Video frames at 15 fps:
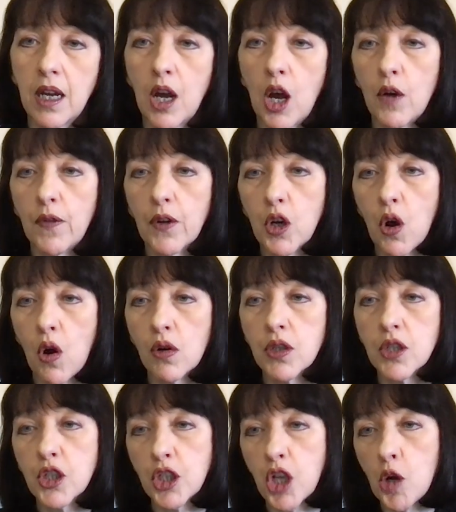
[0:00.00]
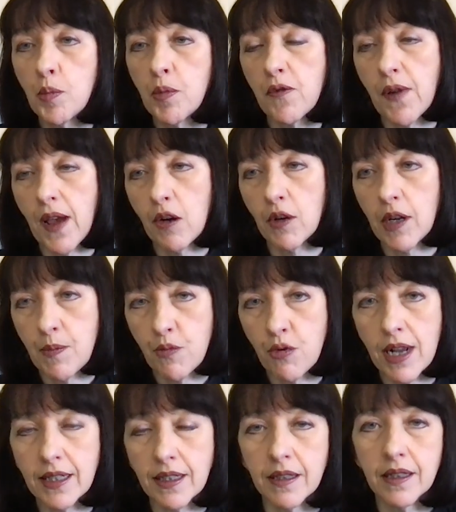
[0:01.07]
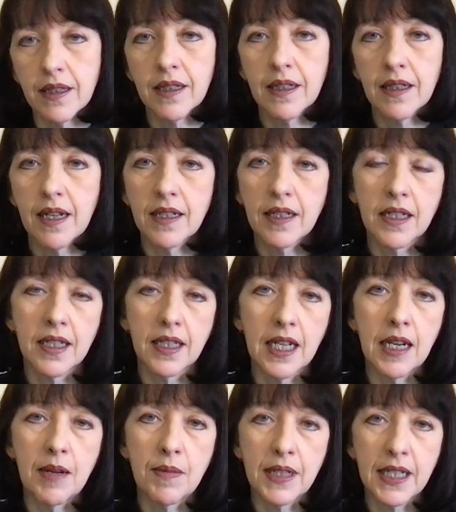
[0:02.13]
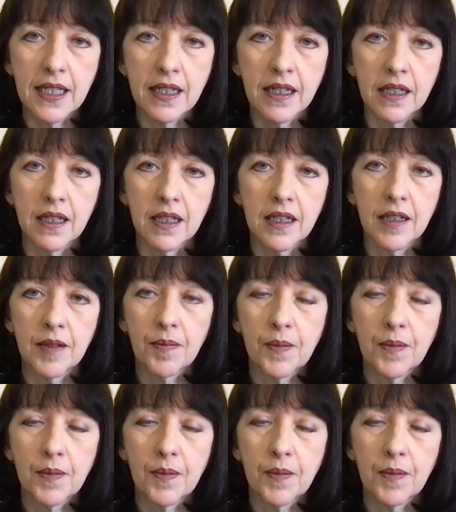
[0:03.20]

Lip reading: of a God so profoundly present as to seem distant.